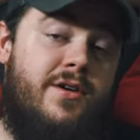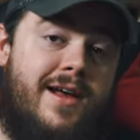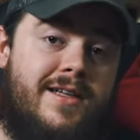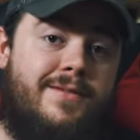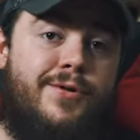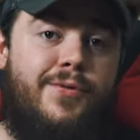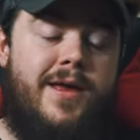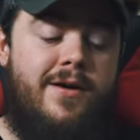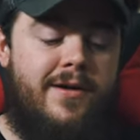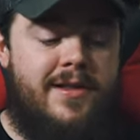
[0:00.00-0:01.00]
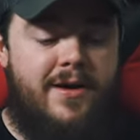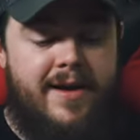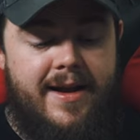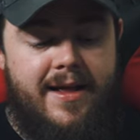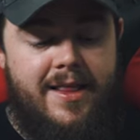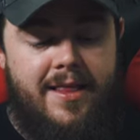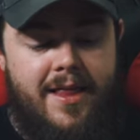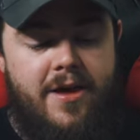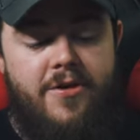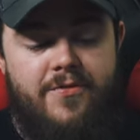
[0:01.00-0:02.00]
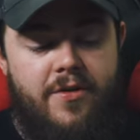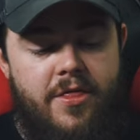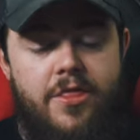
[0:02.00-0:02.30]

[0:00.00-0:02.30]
Got some cool gear in there and I love